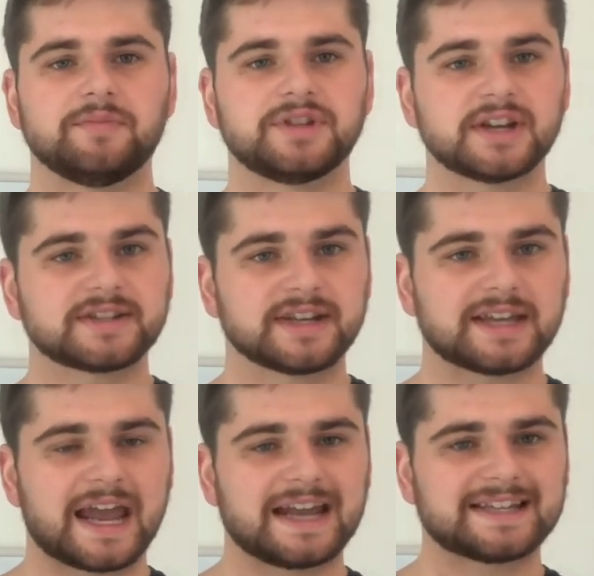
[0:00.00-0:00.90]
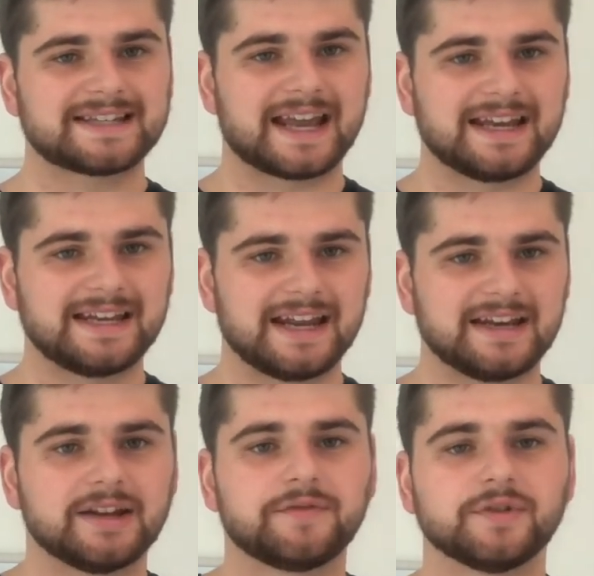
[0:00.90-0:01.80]
just in case they
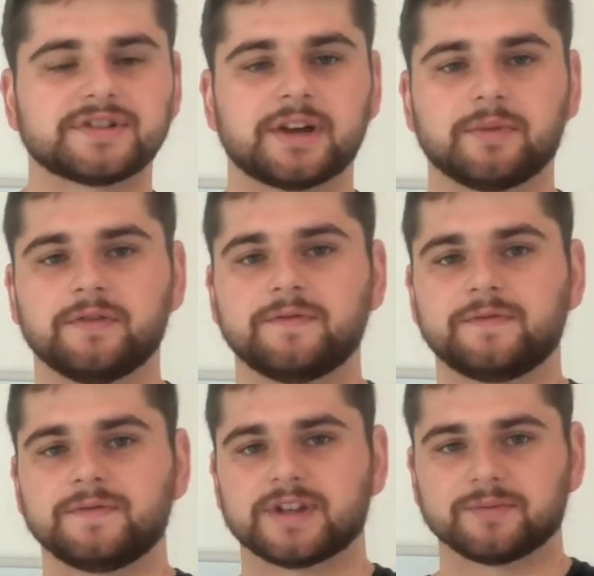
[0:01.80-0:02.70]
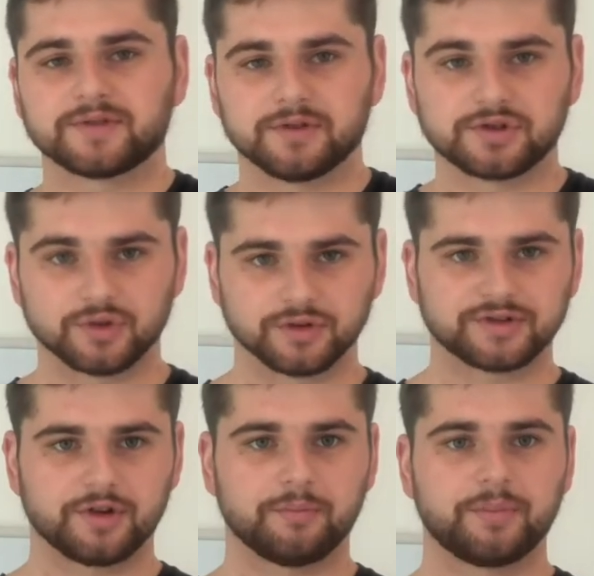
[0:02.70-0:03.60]
need it for some sort of
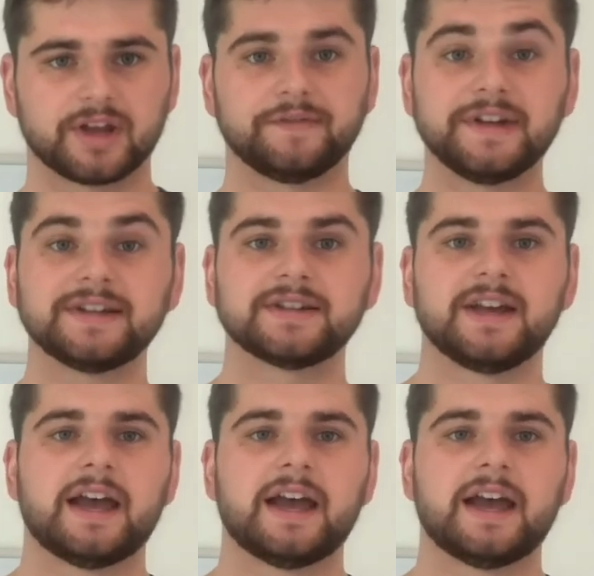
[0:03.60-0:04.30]
short-term big event.